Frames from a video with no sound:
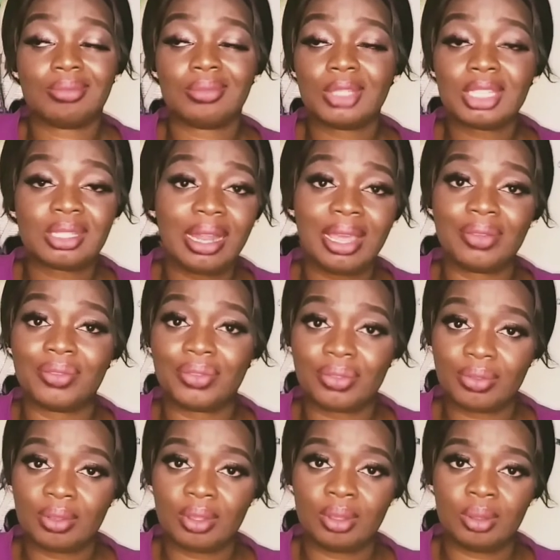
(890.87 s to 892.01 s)
It's life.
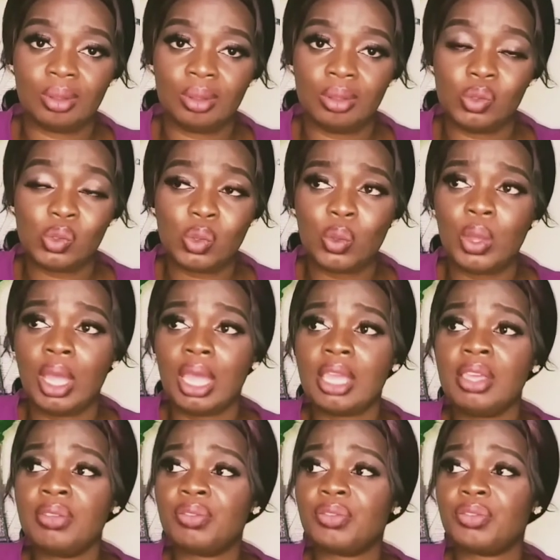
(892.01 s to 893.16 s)
So
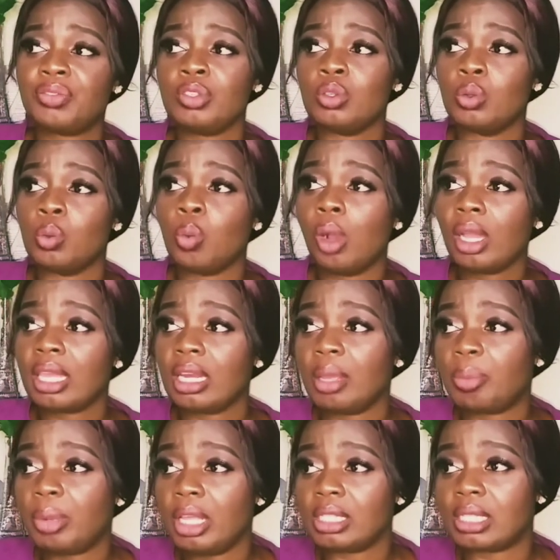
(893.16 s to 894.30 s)
if you work in a
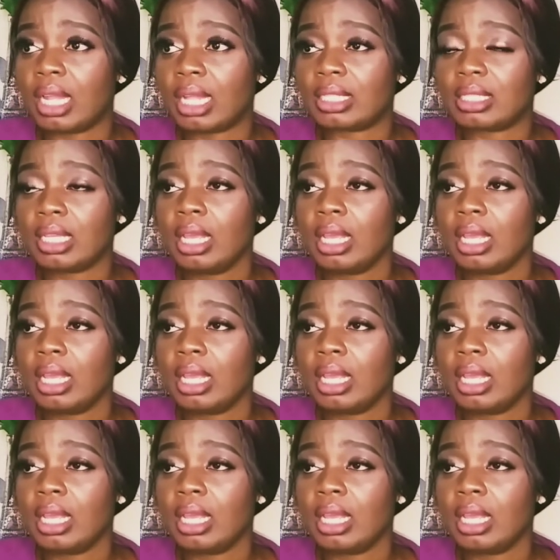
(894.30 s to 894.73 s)
place that